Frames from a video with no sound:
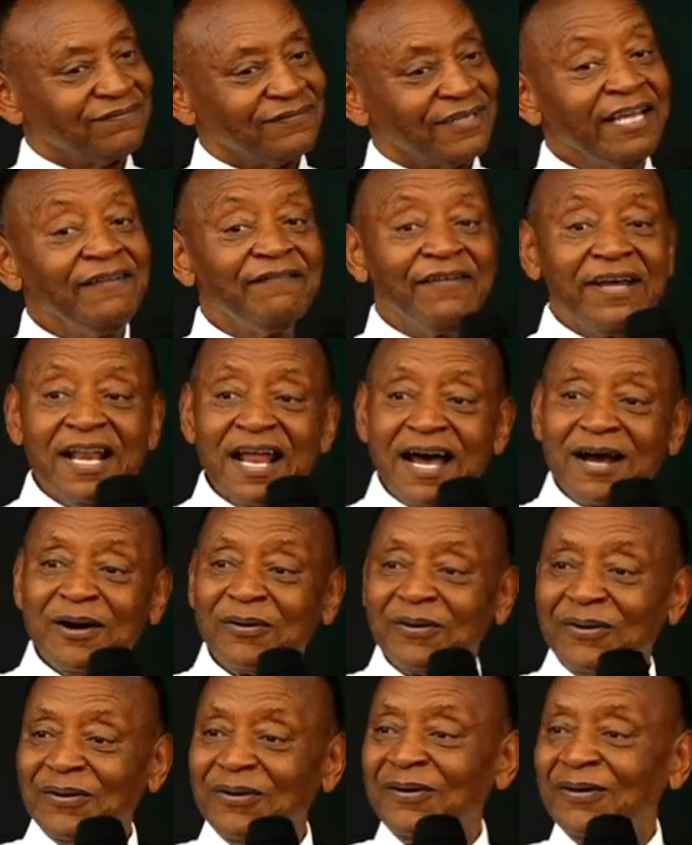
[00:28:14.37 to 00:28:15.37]
Even now,
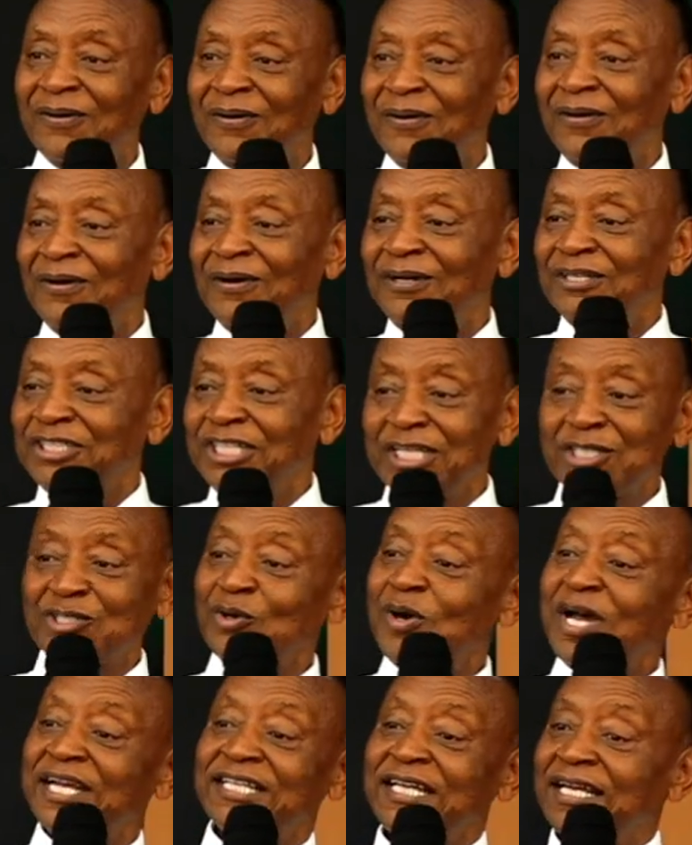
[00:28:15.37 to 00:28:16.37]
she's
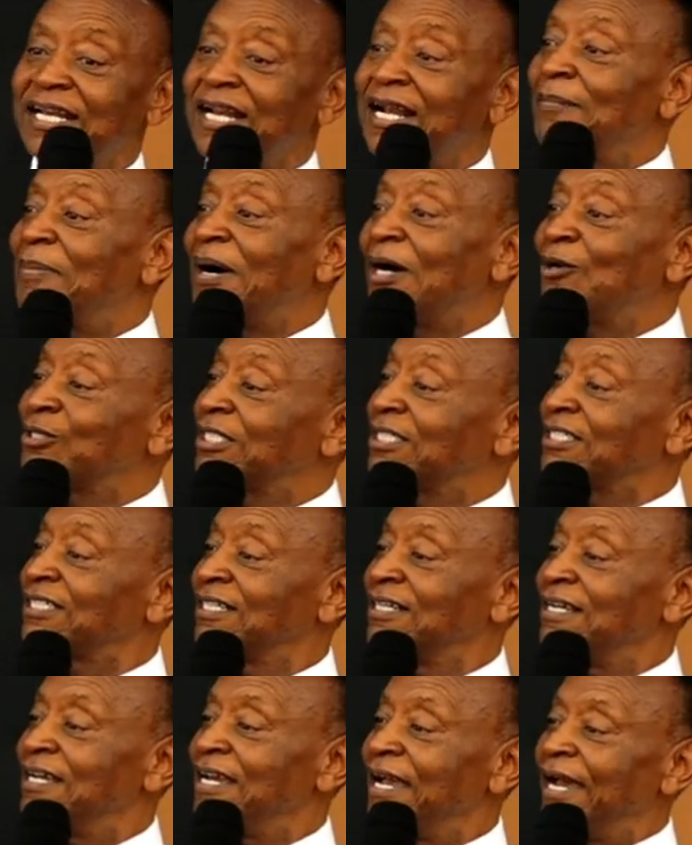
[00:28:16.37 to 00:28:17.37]
so excited about it.
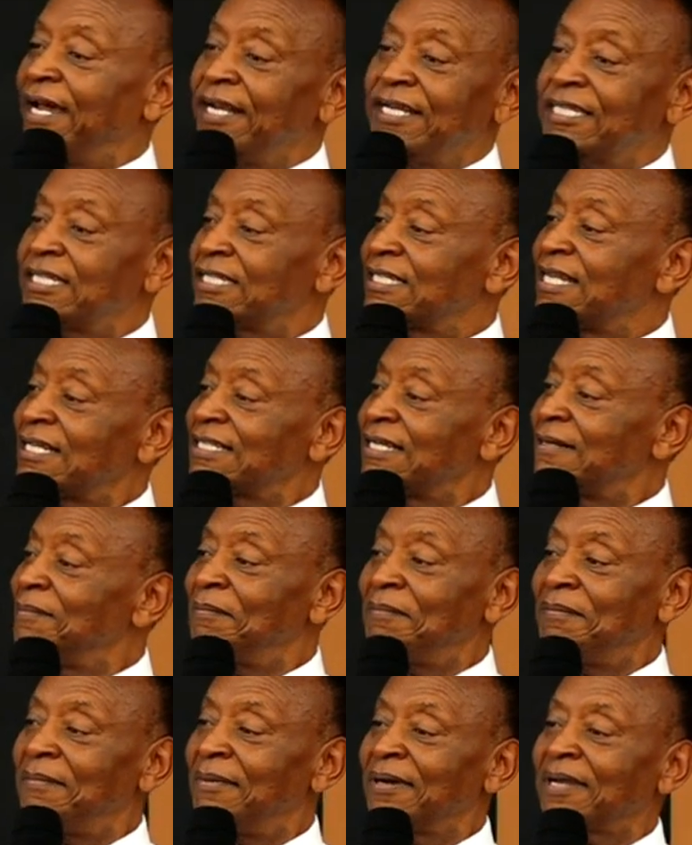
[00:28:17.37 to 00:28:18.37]
And she
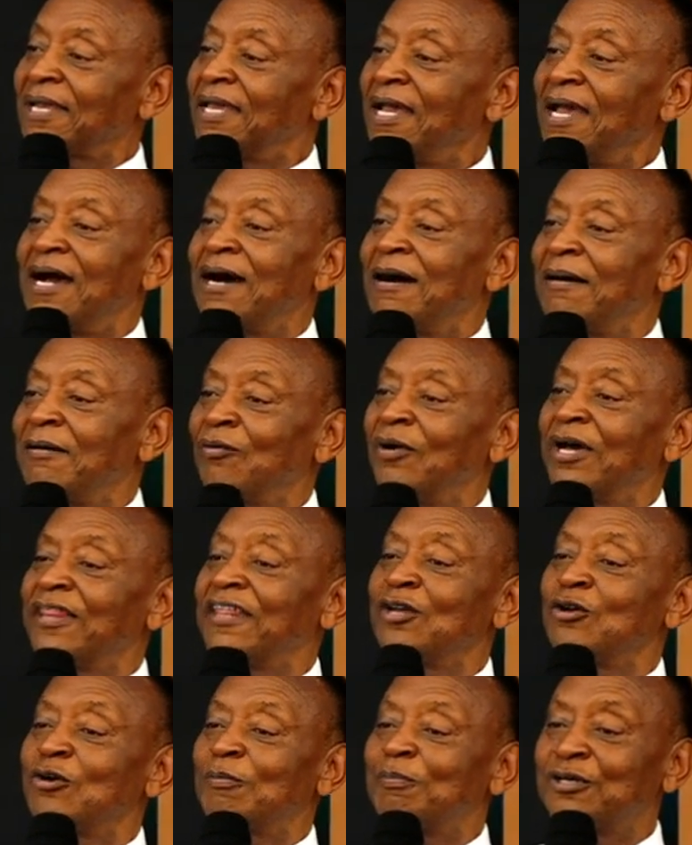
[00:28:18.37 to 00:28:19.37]
doesn't care whether
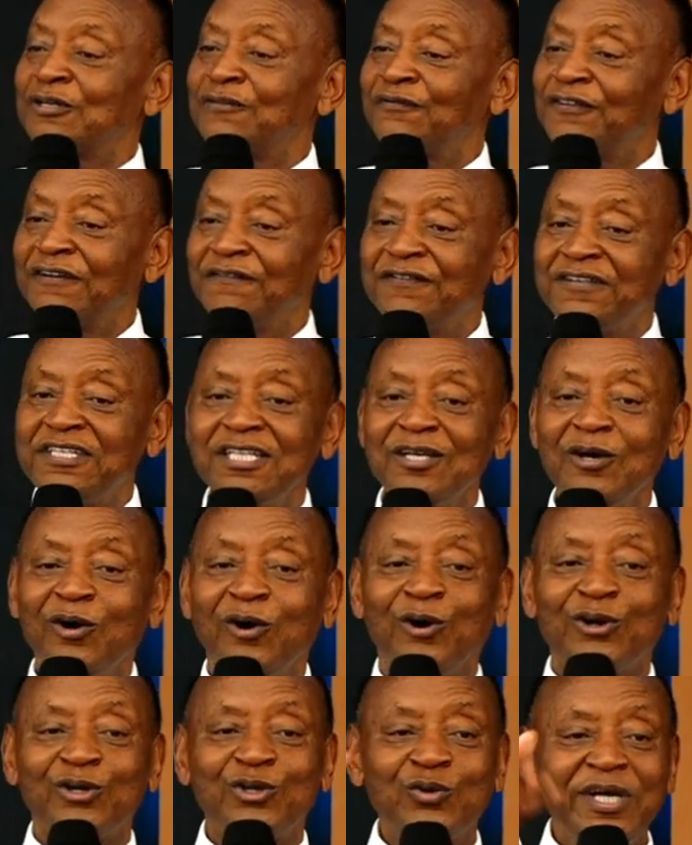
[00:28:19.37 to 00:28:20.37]
you put 50
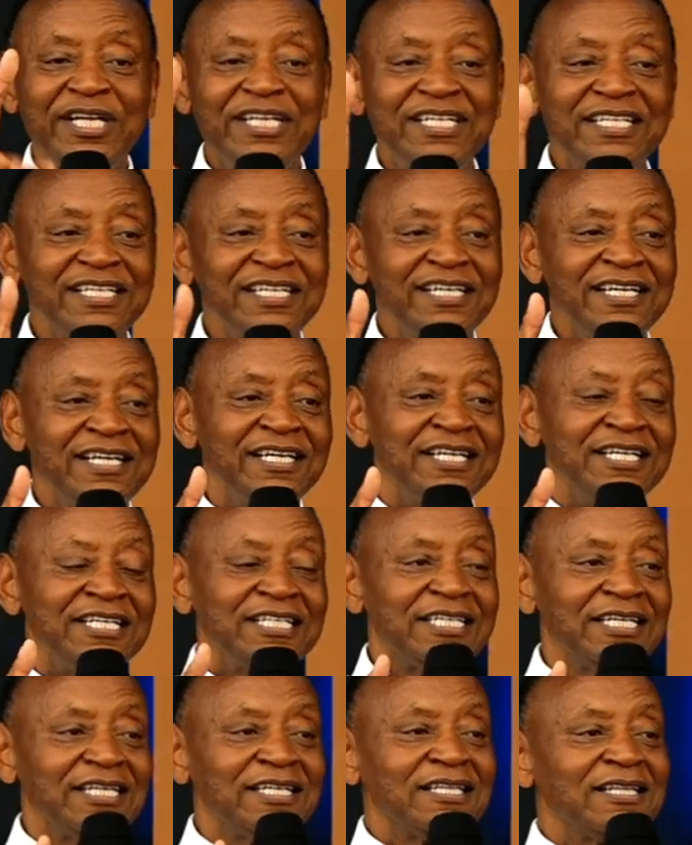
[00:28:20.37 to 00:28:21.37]
or 20.
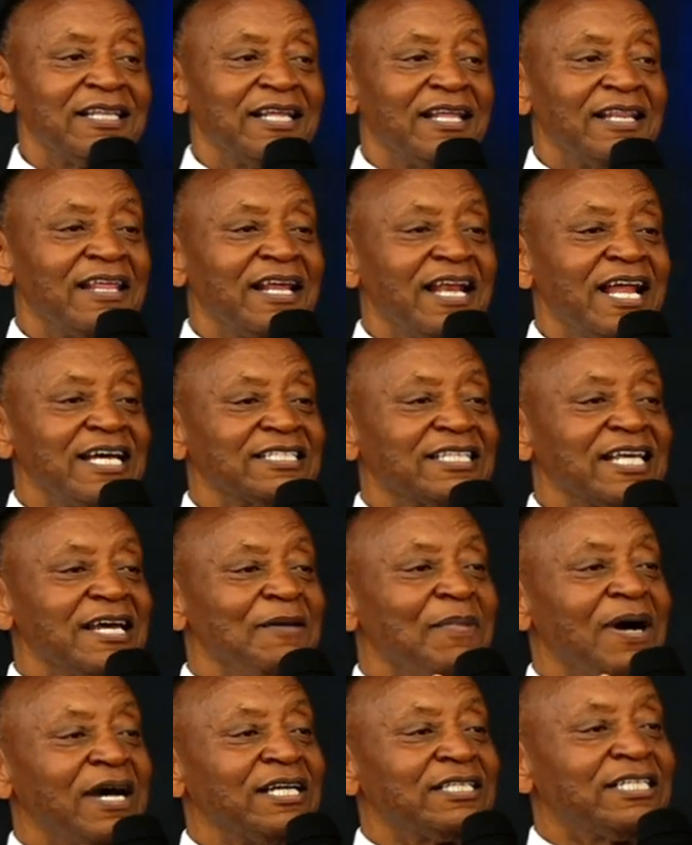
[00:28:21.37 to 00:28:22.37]
She, the, the last time
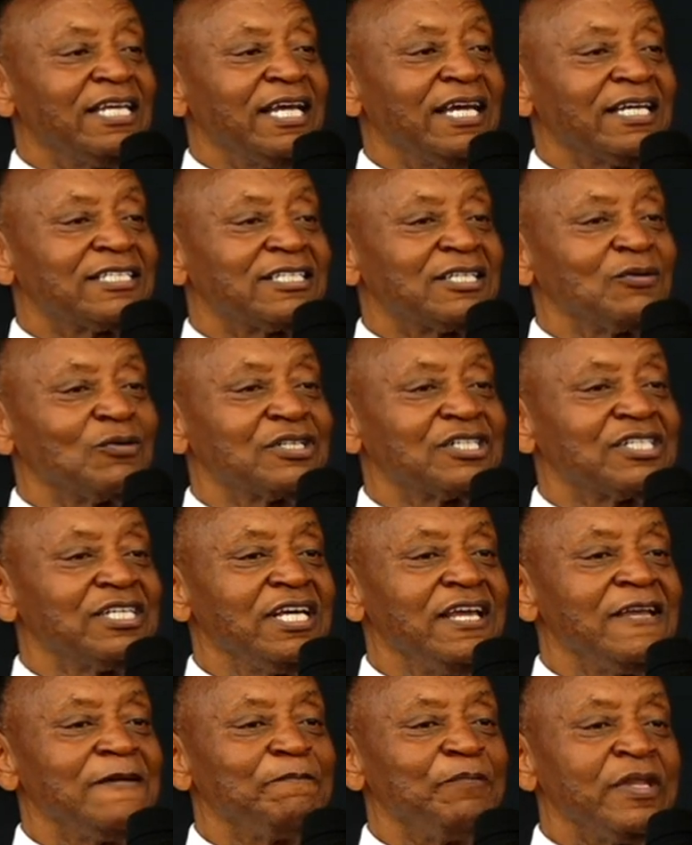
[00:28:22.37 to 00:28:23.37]
I checked, she was
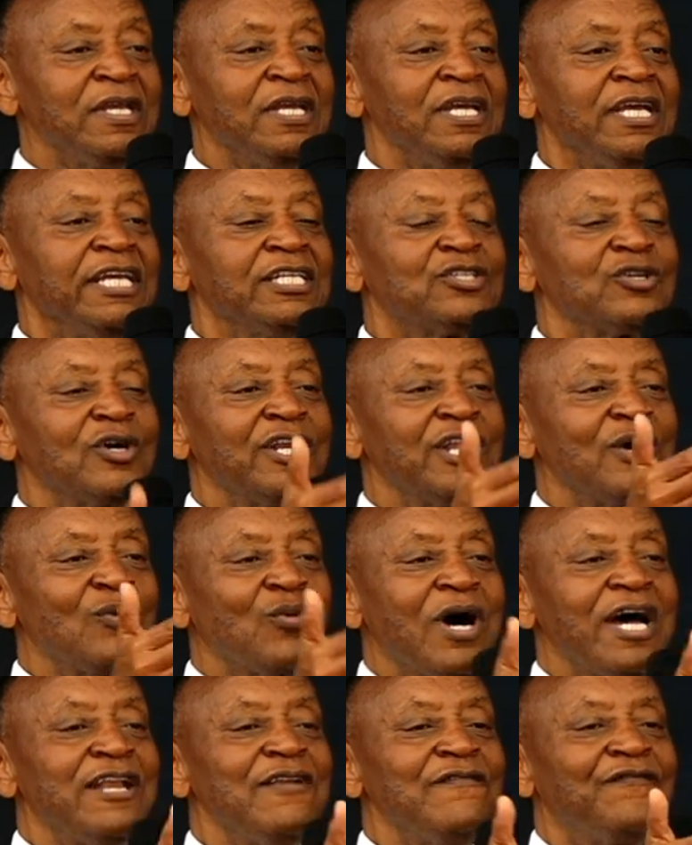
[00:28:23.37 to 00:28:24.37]
saying it's only
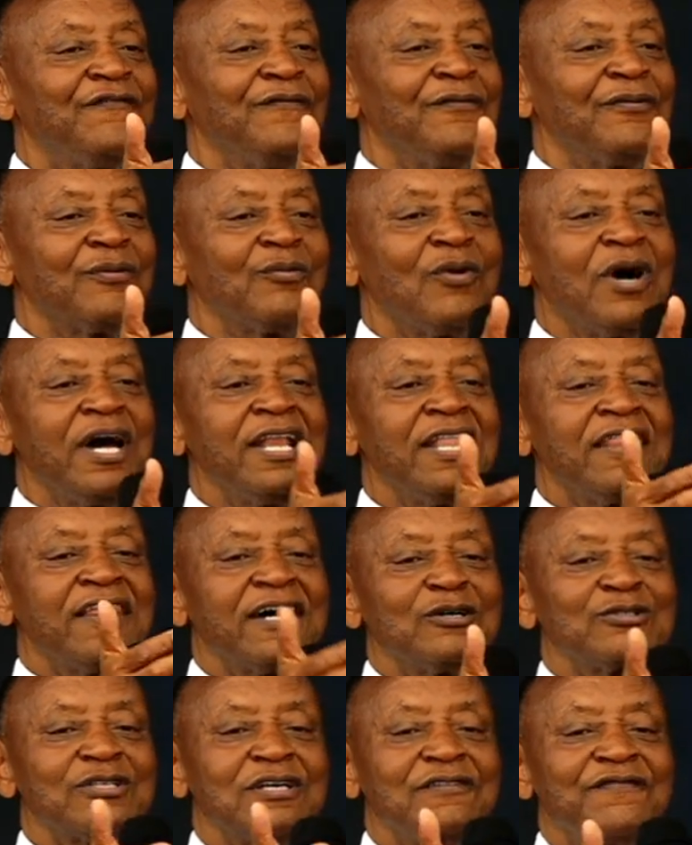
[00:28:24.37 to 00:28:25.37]

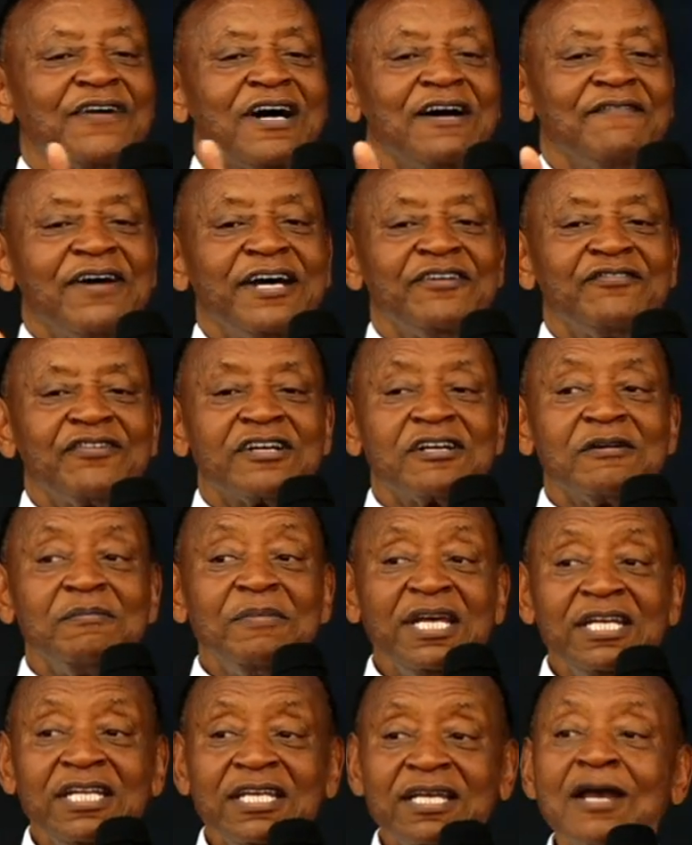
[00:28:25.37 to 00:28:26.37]
1,500 1,
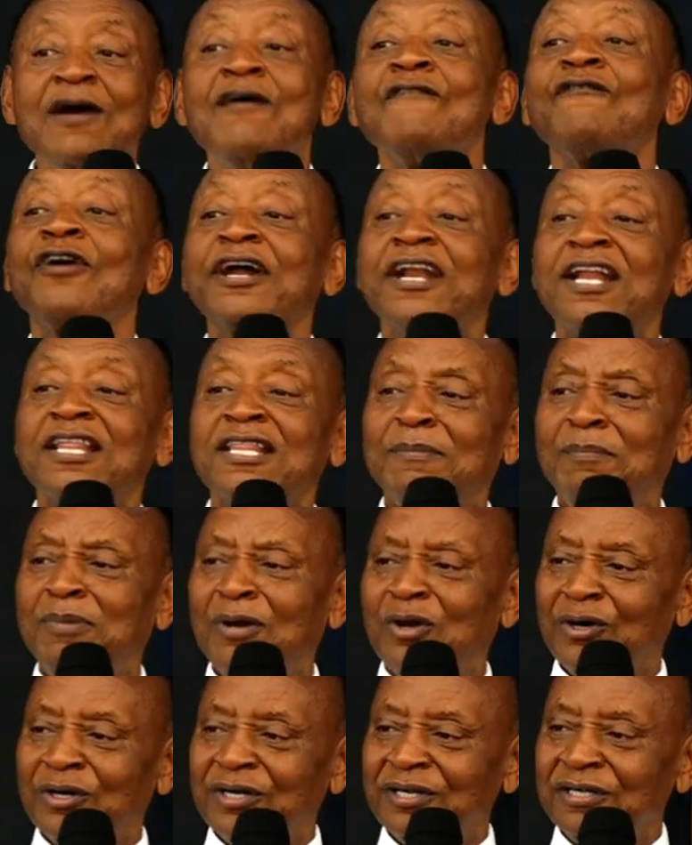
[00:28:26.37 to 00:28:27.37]
remaining for another
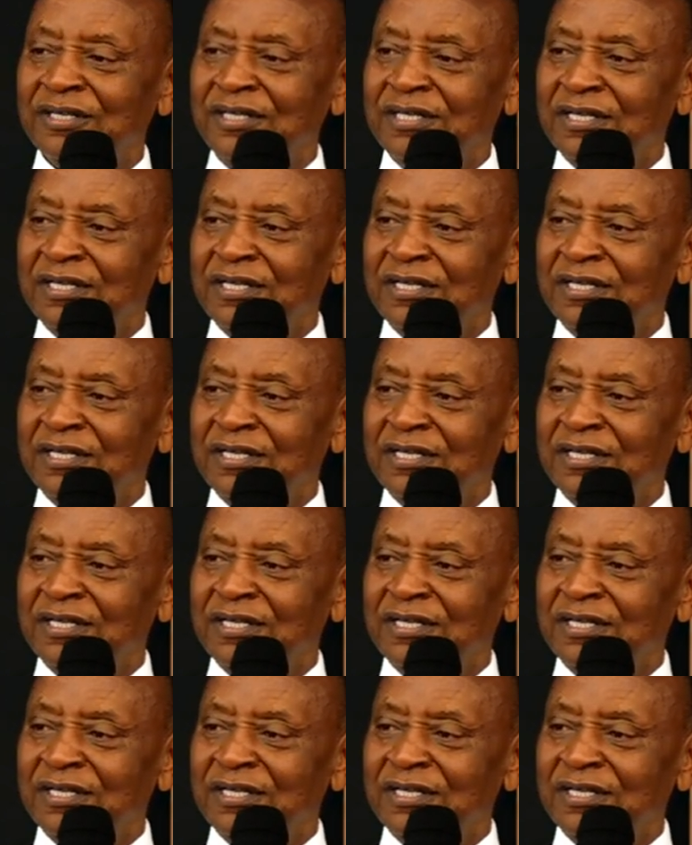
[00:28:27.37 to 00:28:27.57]
block.